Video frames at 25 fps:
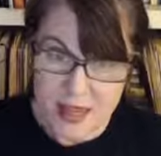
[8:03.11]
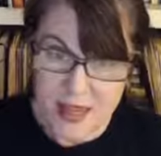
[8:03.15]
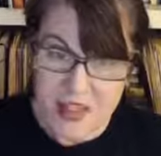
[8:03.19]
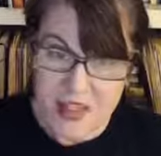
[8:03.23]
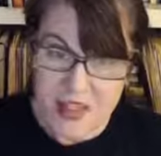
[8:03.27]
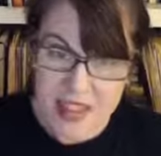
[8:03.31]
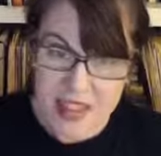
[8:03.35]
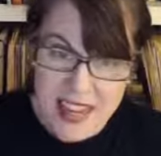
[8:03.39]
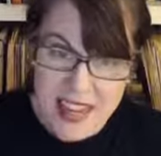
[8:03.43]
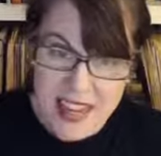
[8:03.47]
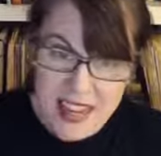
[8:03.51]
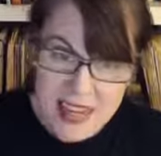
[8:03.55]

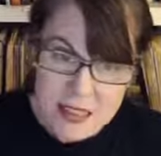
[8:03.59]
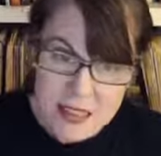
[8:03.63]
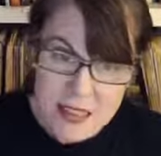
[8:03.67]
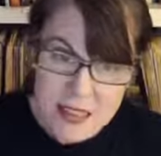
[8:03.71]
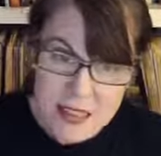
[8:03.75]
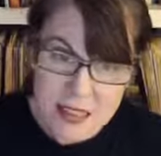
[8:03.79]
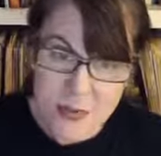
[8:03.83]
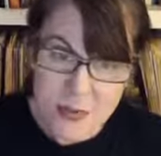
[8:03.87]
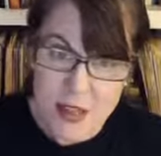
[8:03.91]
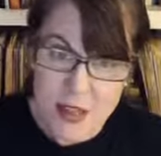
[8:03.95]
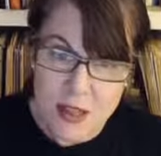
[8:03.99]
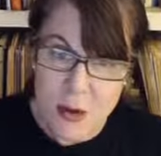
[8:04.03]

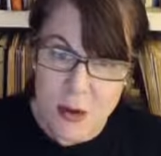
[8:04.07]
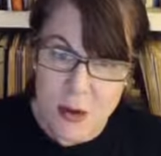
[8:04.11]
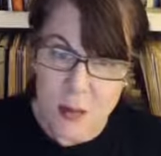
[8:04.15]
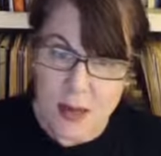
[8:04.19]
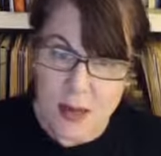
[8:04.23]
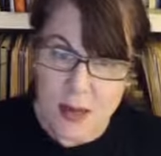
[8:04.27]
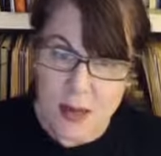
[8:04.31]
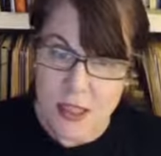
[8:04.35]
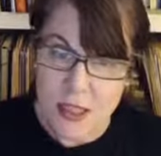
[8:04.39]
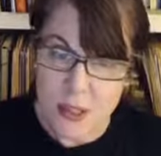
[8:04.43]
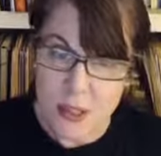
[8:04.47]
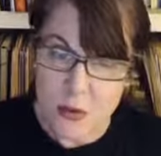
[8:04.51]
Things that we
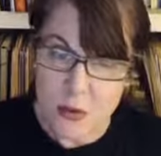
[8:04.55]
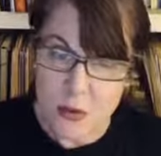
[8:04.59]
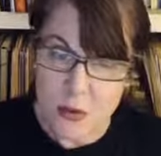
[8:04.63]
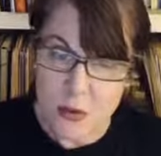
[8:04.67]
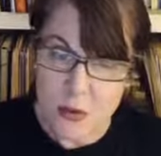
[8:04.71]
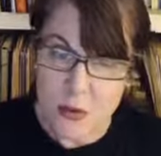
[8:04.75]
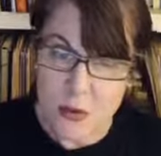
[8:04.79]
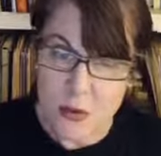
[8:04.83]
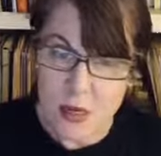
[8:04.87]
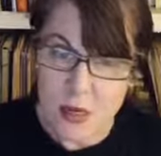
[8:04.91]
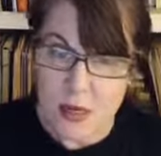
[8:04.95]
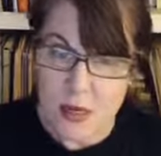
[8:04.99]

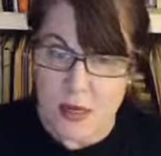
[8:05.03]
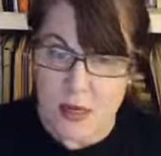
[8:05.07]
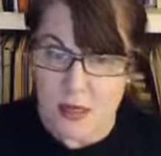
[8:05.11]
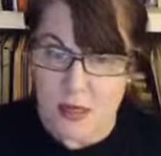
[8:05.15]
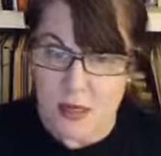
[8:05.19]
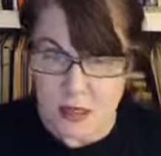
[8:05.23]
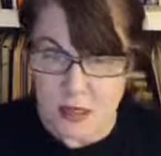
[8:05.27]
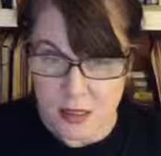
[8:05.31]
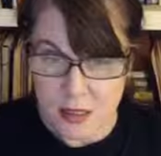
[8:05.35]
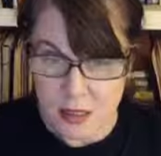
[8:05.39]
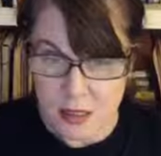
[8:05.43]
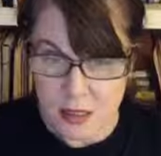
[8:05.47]
do,
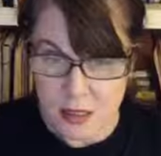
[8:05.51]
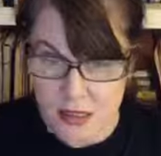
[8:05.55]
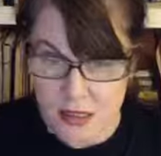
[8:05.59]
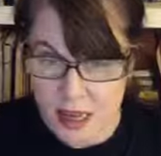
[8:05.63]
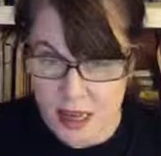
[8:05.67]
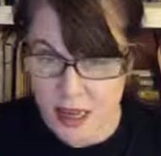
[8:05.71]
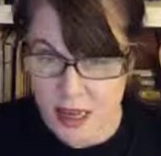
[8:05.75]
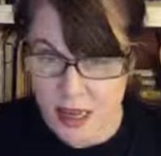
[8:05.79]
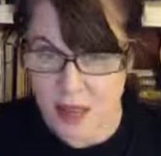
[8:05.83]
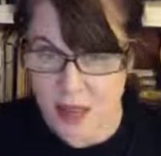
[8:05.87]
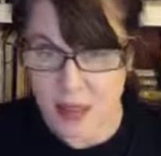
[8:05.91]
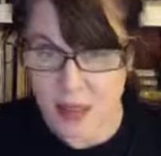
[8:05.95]

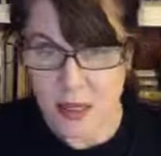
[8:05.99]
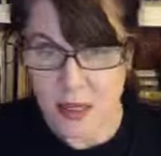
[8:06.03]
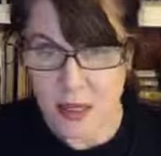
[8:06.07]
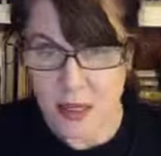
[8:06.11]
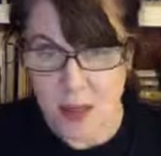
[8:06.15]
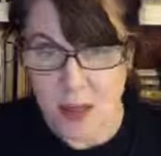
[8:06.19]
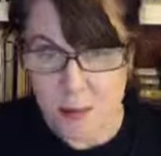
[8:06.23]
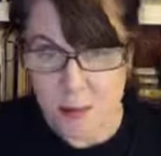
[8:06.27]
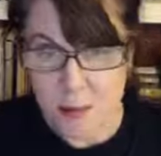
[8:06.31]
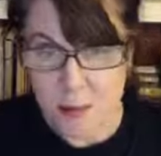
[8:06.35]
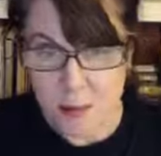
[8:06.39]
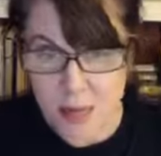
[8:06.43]
success,
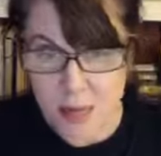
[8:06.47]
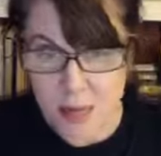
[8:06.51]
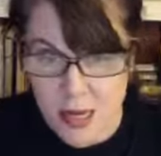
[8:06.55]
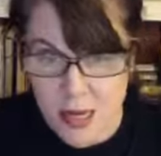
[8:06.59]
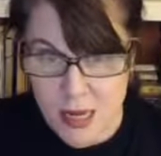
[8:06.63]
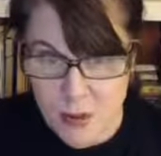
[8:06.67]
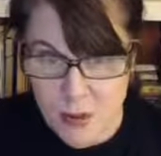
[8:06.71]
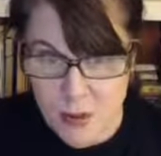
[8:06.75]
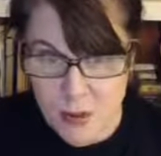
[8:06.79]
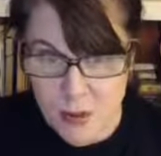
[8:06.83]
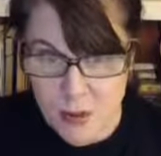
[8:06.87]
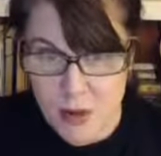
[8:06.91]

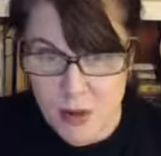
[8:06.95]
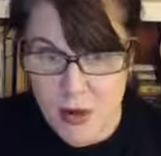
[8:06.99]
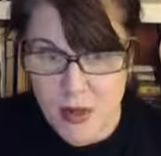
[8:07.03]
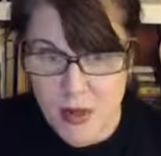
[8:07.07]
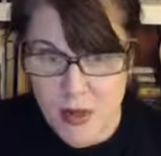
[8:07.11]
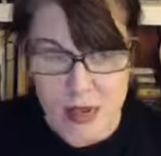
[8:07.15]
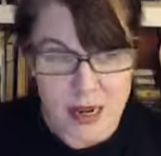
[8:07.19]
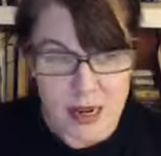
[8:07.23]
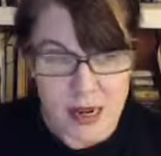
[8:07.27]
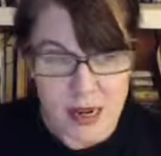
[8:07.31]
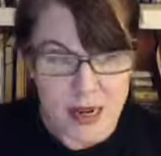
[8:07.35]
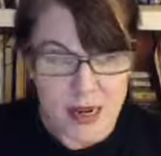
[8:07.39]
people,
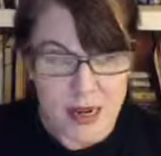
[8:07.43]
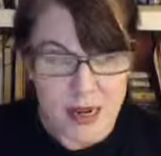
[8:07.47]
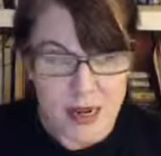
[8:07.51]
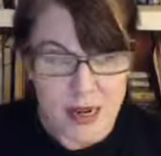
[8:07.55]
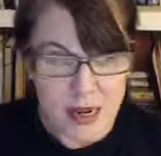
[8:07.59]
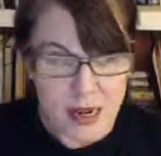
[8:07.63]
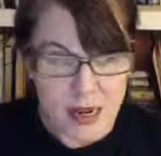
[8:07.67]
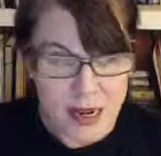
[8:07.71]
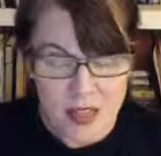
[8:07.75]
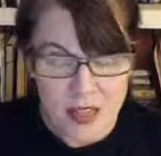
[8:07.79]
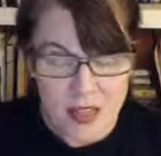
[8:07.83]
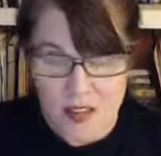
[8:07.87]

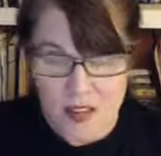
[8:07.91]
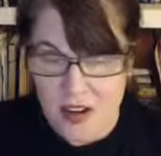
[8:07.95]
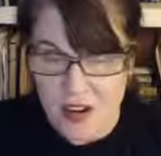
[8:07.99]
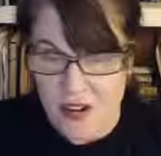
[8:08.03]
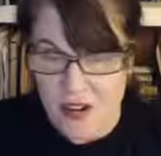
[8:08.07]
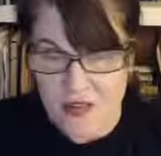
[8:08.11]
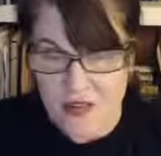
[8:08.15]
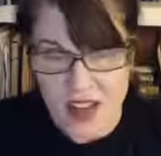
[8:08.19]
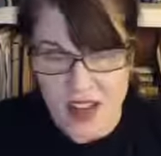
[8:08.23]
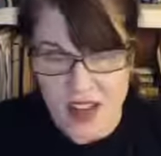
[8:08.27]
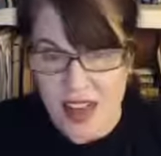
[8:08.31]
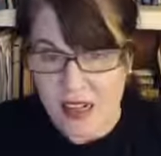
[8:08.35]
nothing
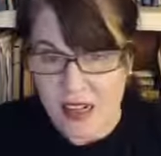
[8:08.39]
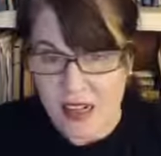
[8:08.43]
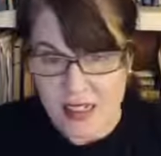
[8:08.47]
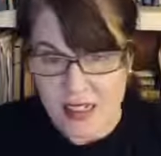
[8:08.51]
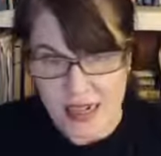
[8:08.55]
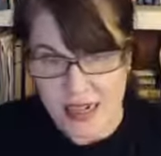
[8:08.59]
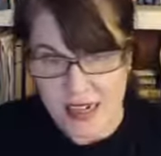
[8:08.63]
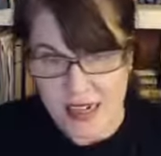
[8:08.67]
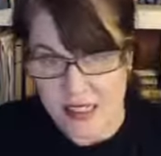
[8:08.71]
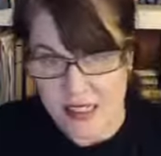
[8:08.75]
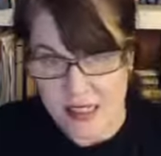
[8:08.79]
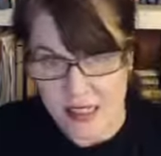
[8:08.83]

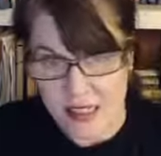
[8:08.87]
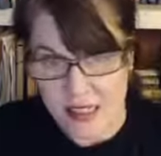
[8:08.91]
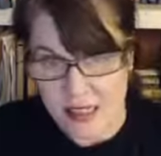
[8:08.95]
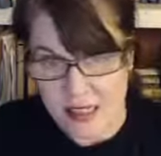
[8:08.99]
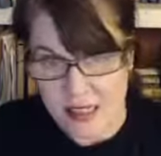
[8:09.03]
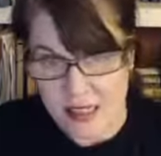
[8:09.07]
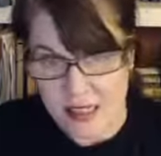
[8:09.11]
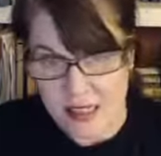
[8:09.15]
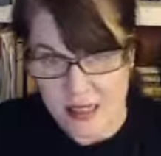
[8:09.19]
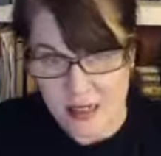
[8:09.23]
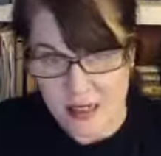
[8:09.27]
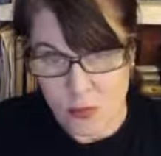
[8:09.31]
validates
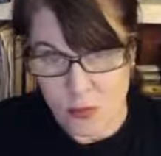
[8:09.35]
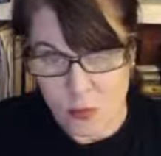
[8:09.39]
us.